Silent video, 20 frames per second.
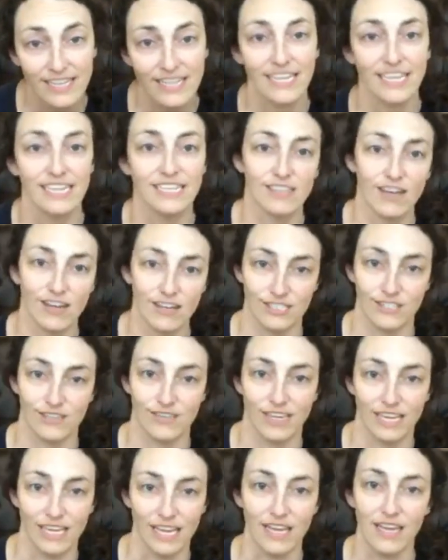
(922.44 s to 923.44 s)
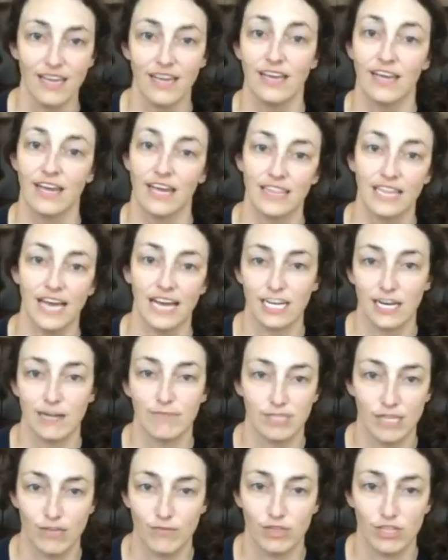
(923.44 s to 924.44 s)
is also key. And that
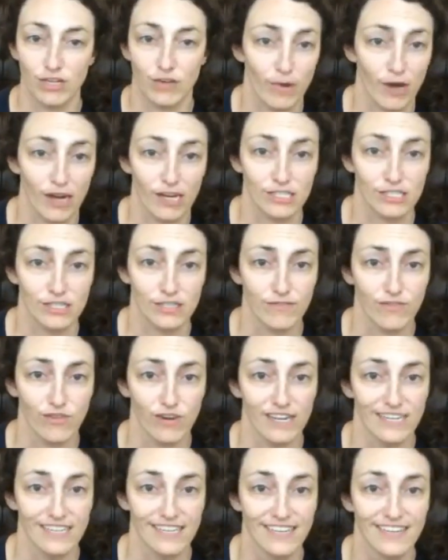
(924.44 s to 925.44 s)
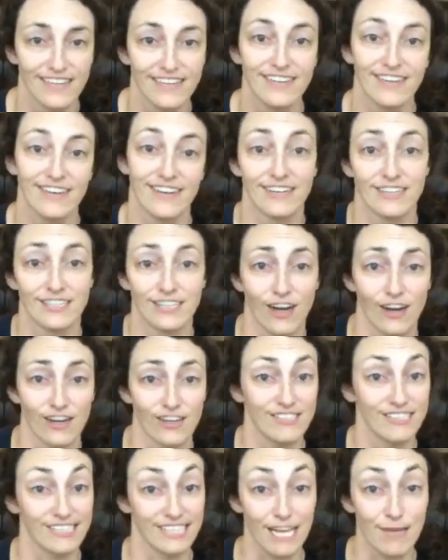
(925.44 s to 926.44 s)
comes in with your posture for it. Are you
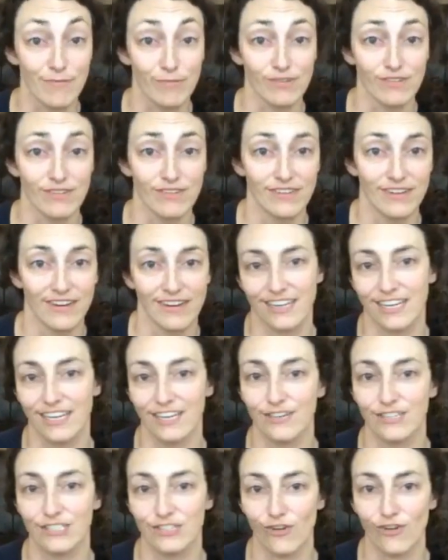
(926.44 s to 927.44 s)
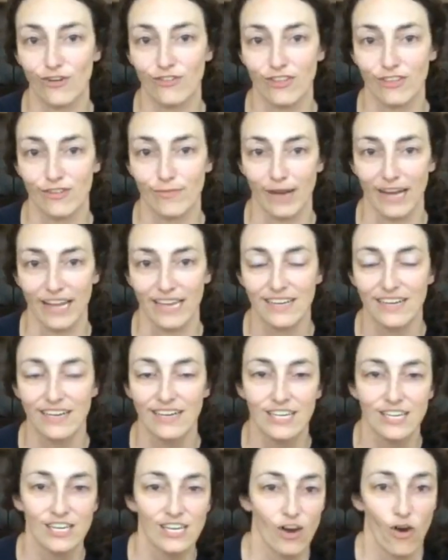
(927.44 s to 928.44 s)
stable? Are you controlled on the bike?
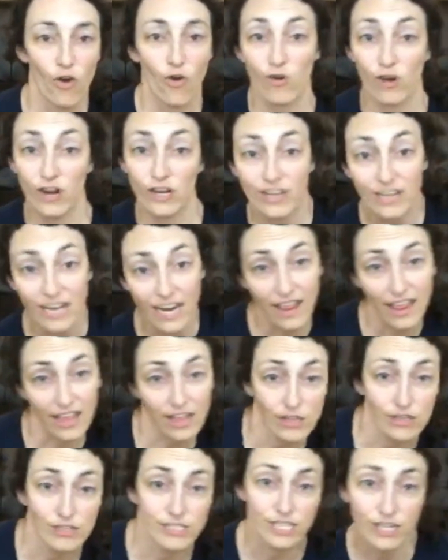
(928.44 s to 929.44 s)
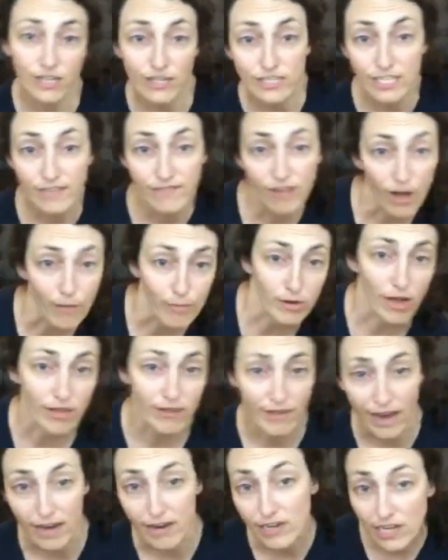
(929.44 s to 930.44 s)
Or are you kind of like loosey-goosey flopping all
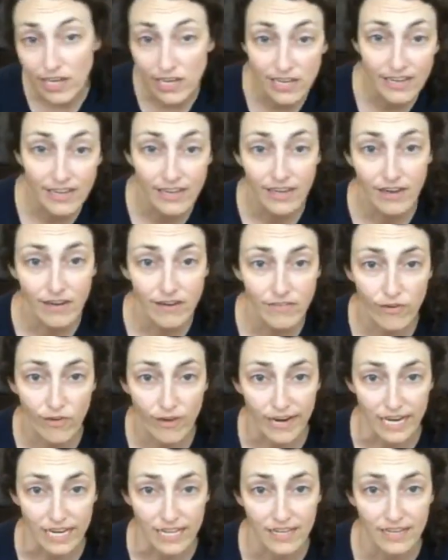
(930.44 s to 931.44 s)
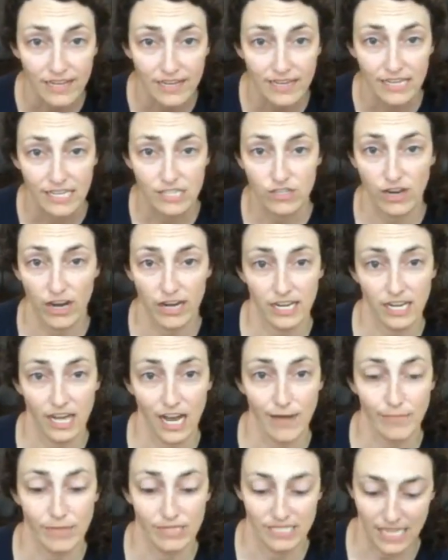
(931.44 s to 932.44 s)
around for it and trying to
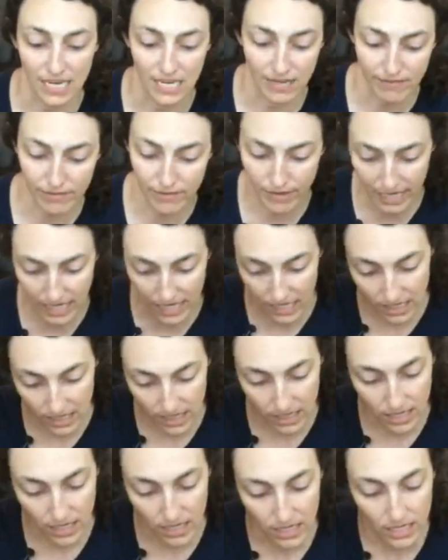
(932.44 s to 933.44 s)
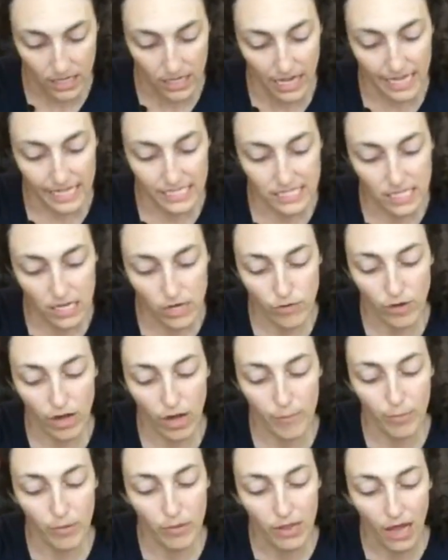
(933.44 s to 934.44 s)
compensate everywhere? And so
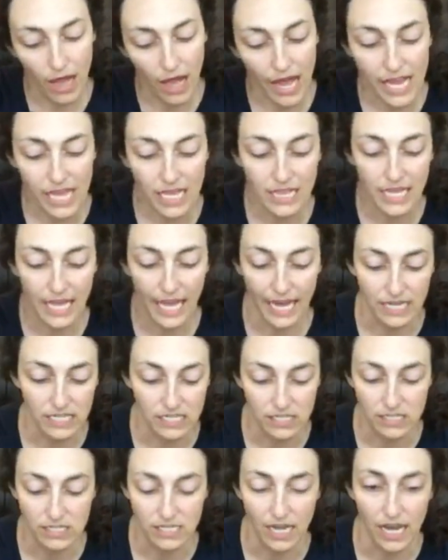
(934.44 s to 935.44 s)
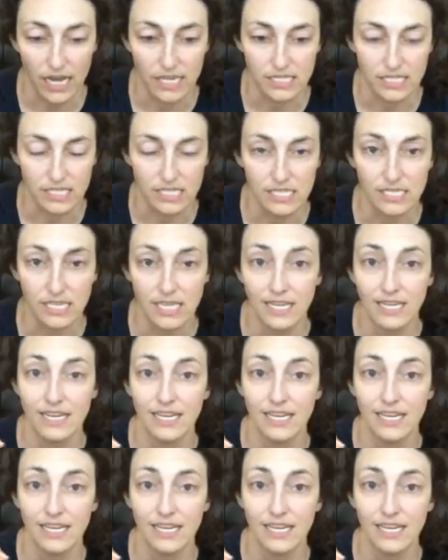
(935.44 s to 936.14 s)
applying the exercises